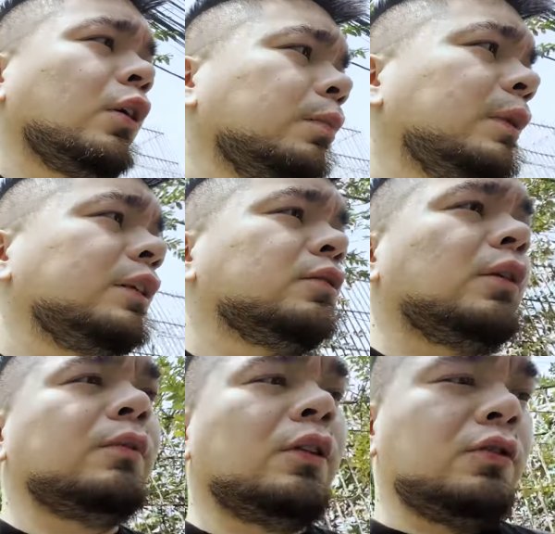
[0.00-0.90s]
CarPlay, so
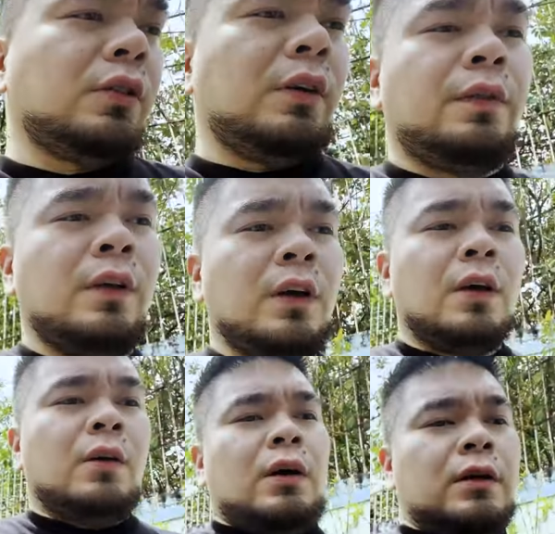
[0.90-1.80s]
I'm not sure if
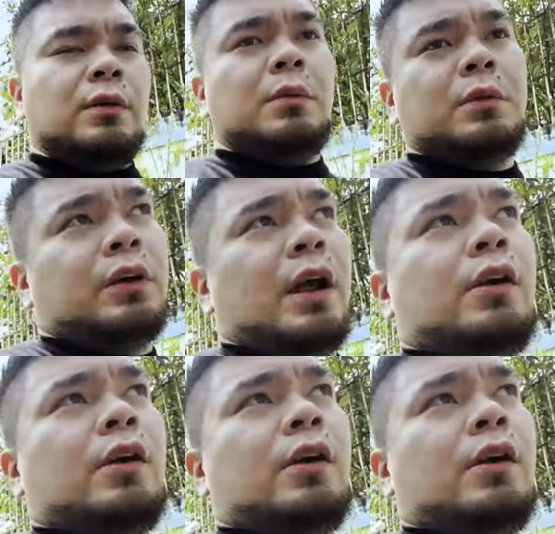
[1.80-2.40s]
the